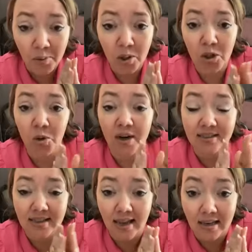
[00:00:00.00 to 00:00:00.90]
people who are
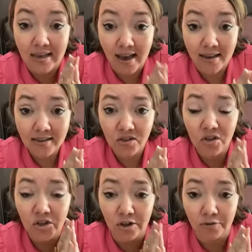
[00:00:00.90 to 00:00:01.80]
saying yes
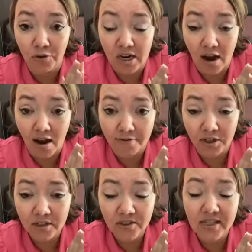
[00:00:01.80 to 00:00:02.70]
to your free
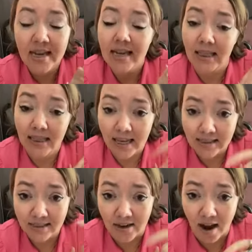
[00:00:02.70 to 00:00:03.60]
offers,
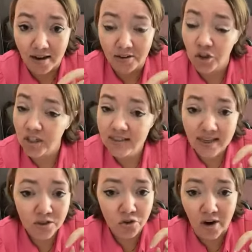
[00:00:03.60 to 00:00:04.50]
let's talk. Just
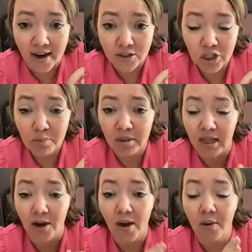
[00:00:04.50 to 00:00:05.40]
say strategy
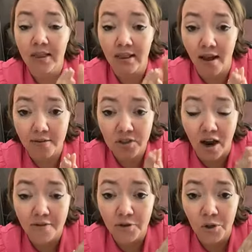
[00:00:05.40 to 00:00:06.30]
below. I would love to
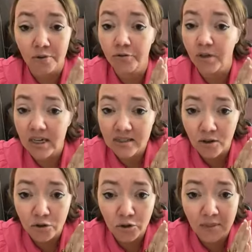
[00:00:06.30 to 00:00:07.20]
offer you a free
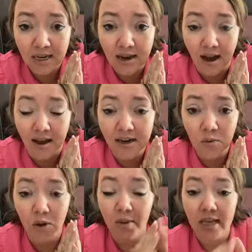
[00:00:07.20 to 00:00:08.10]
social media
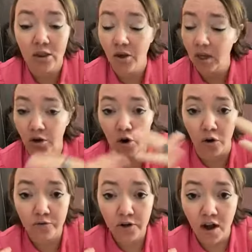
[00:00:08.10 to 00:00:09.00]
audit where we can look at your
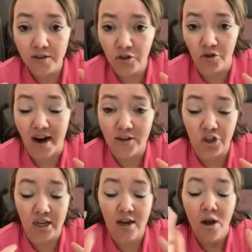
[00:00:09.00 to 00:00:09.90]
overall
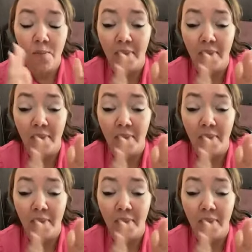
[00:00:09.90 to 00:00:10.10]
strategy.